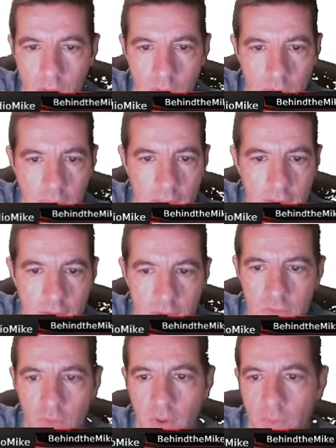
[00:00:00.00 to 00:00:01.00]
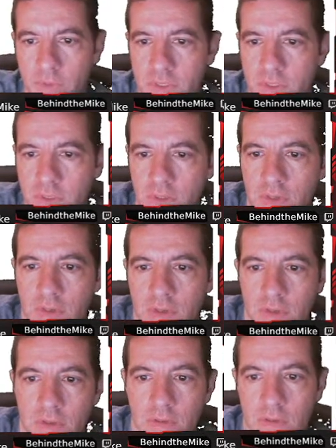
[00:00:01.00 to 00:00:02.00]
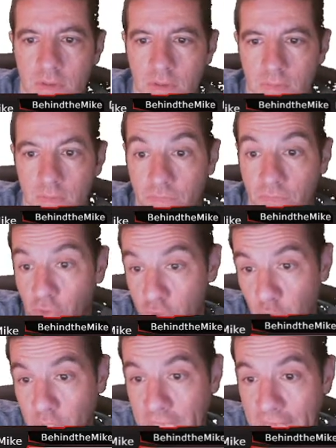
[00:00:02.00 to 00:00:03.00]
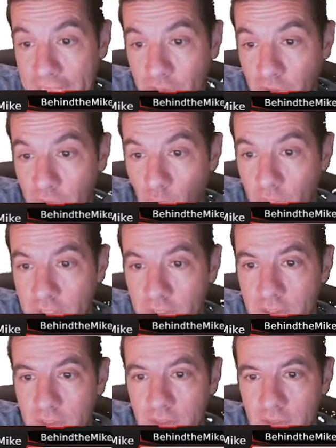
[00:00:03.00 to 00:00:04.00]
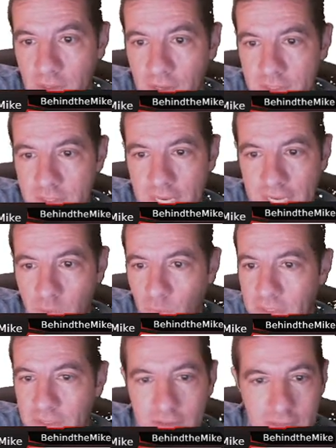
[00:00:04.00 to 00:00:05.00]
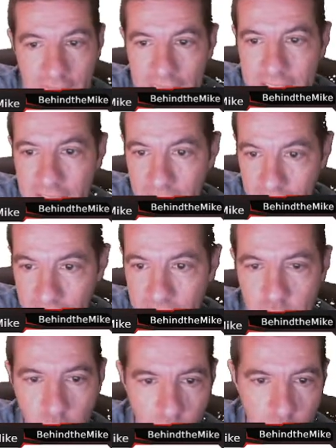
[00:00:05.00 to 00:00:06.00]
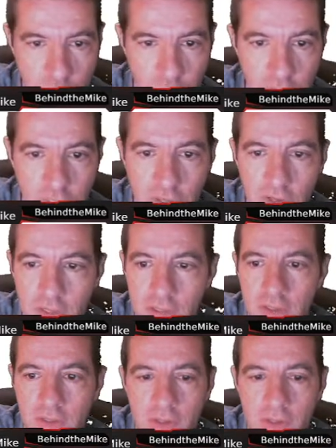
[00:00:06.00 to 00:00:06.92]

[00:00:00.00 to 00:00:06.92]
Okay, so first week I had a good week. Second week did not, and then this week was pretty good.